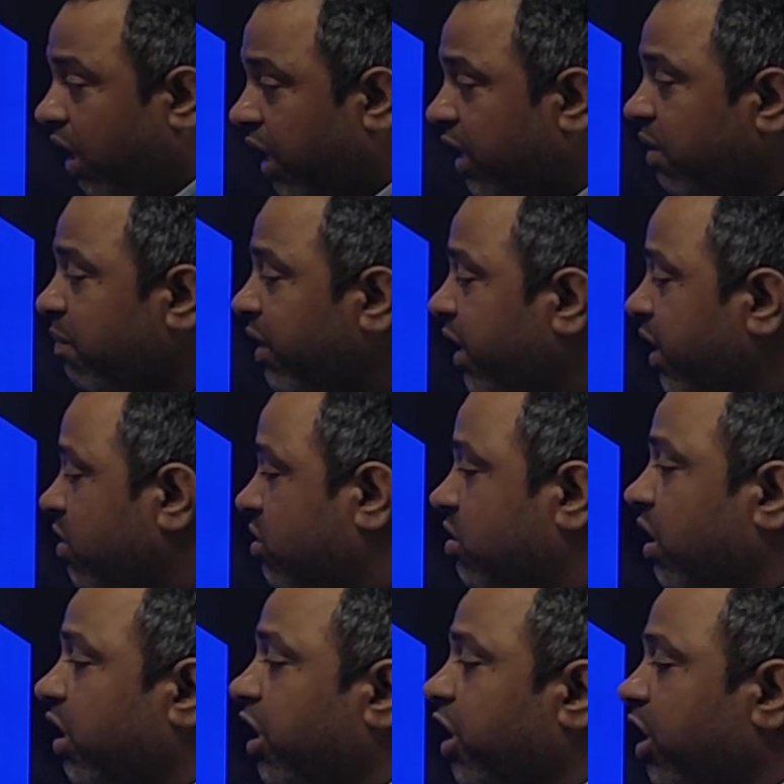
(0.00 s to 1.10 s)
eliminates
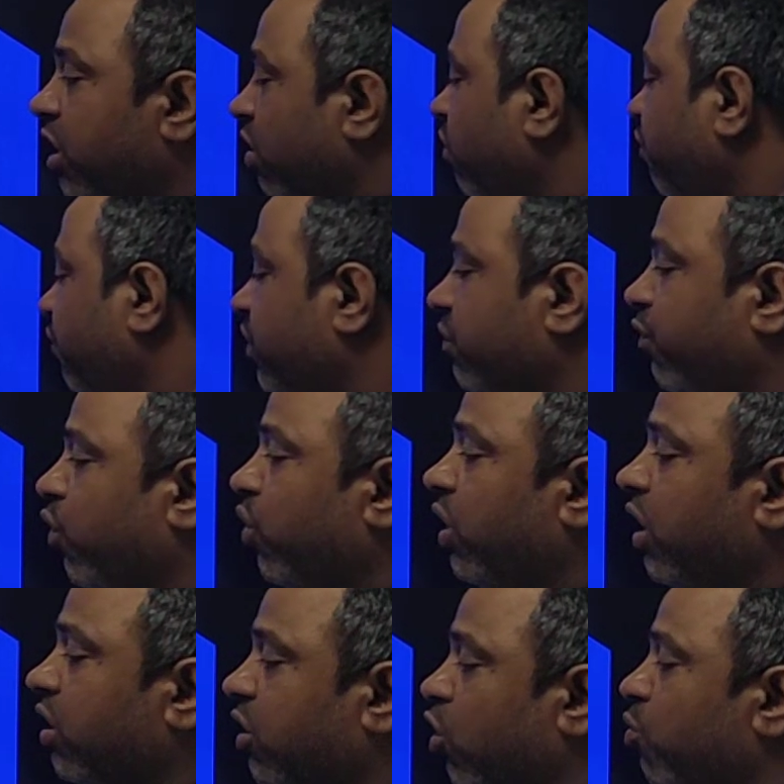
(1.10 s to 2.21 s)
the need for
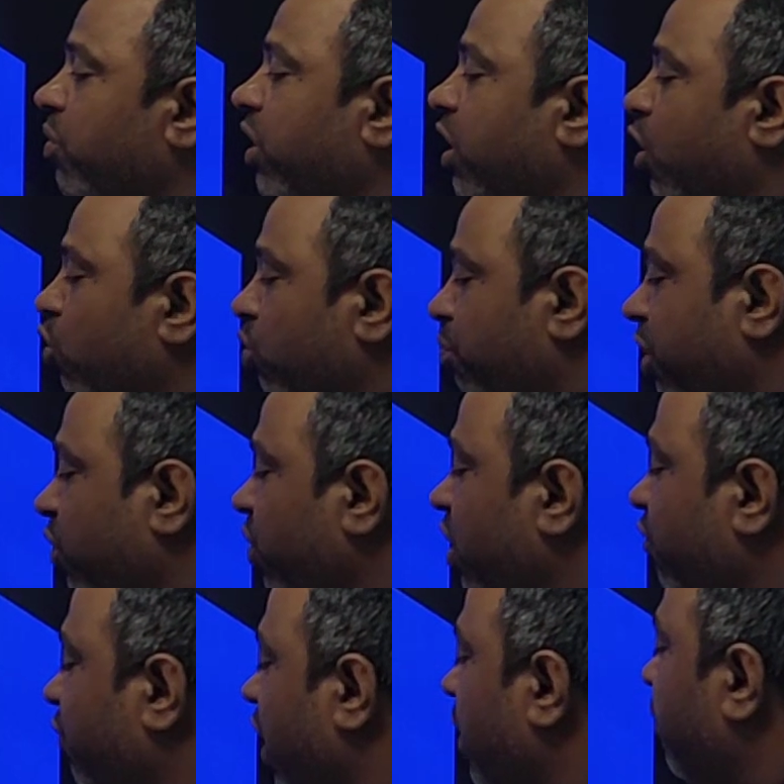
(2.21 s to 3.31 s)
a common ground between
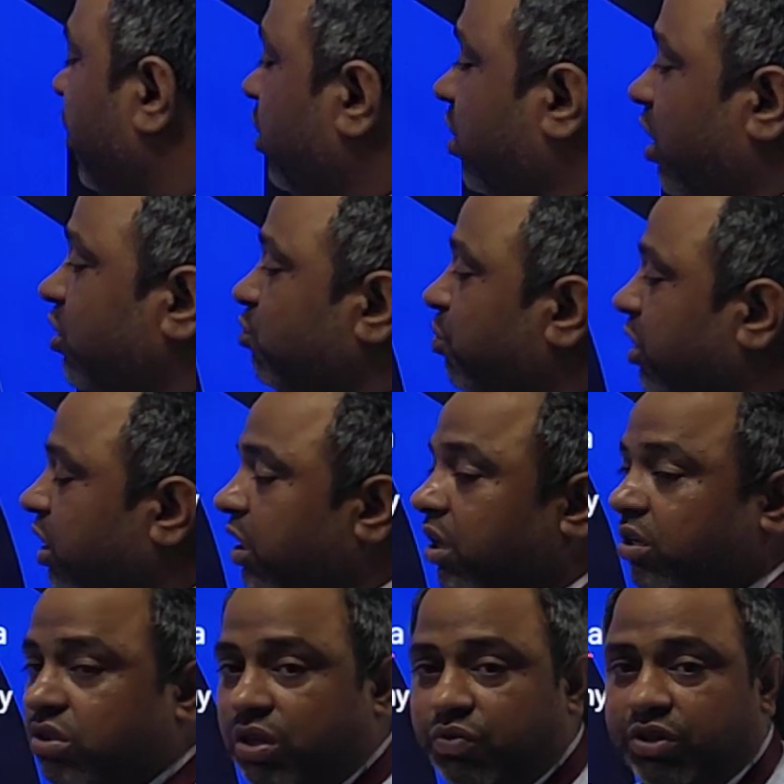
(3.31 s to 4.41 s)
a fiber transmitter and
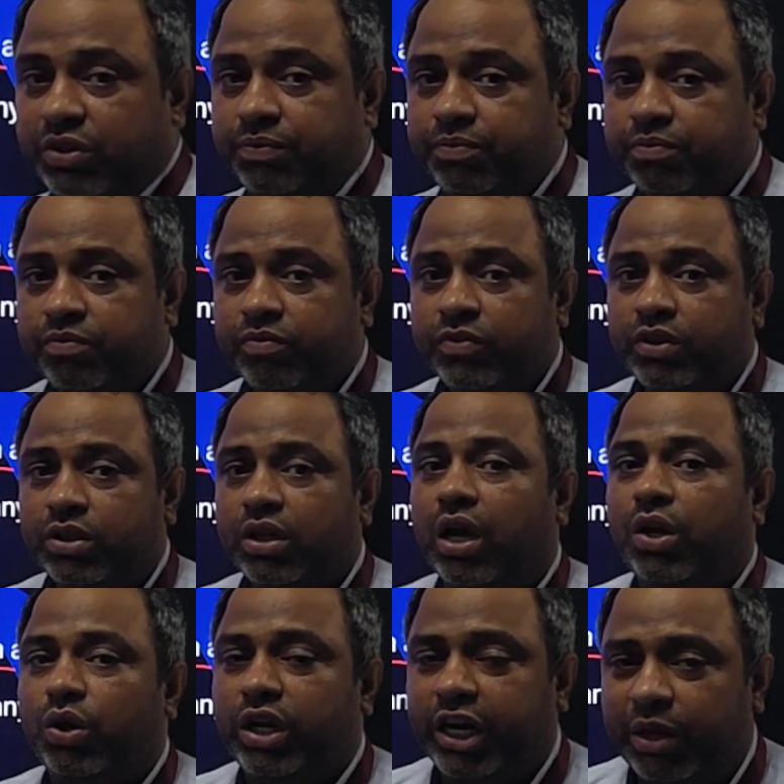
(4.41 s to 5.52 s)
receiver.
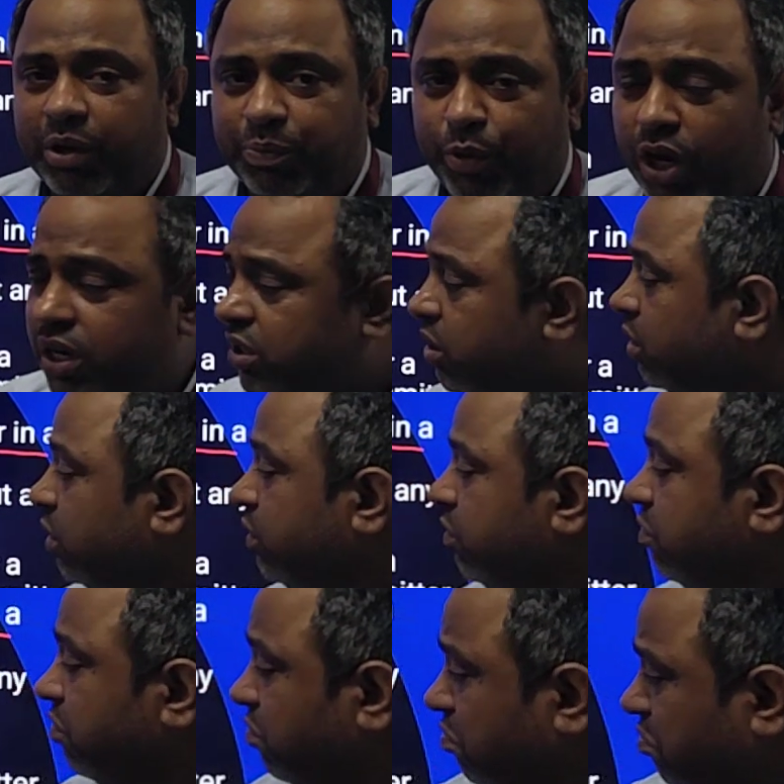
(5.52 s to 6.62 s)
Are you getting my point?
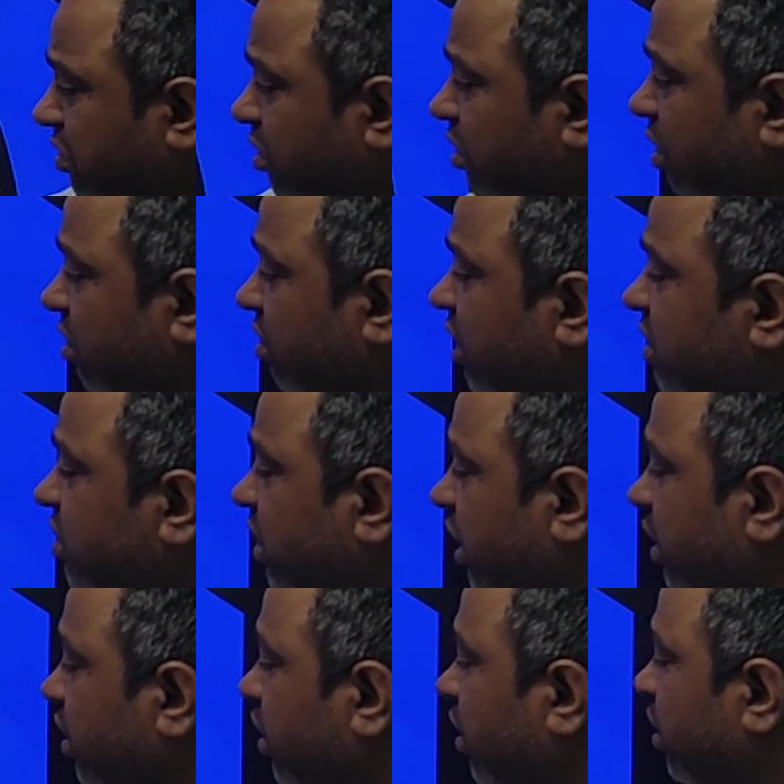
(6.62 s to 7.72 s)
This
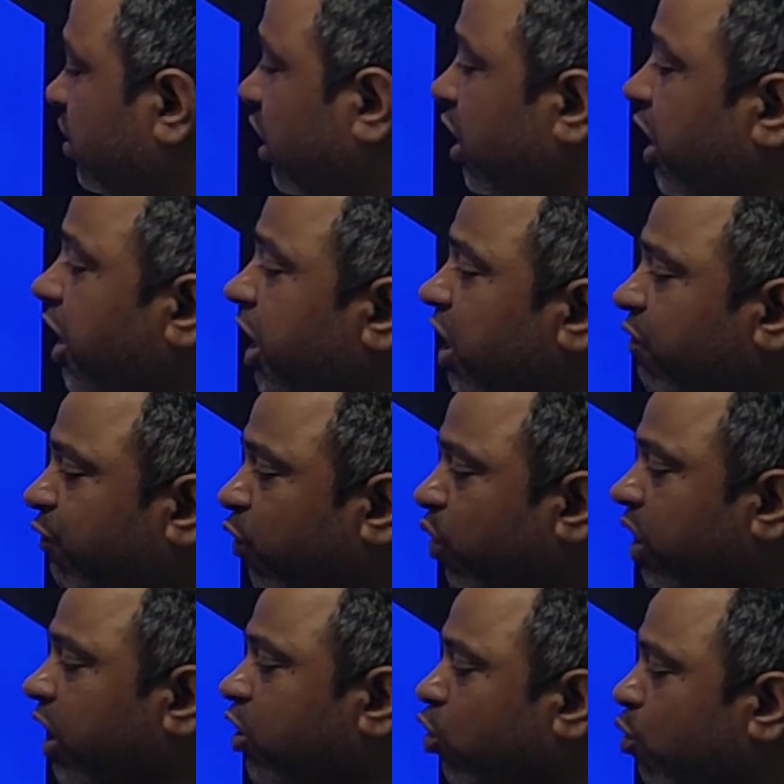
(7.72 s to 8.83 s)
thing, the need
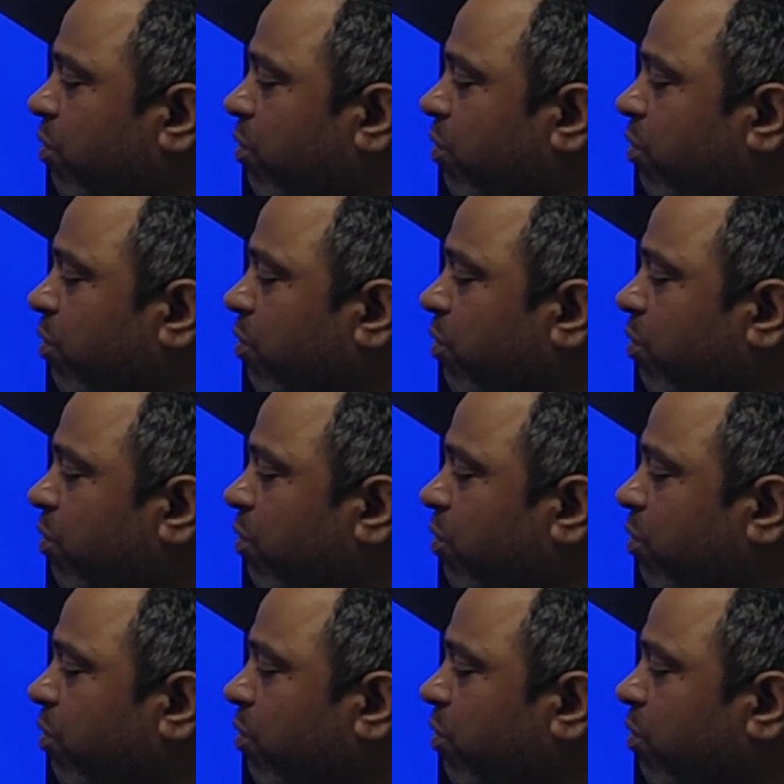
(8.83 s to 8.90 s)
for a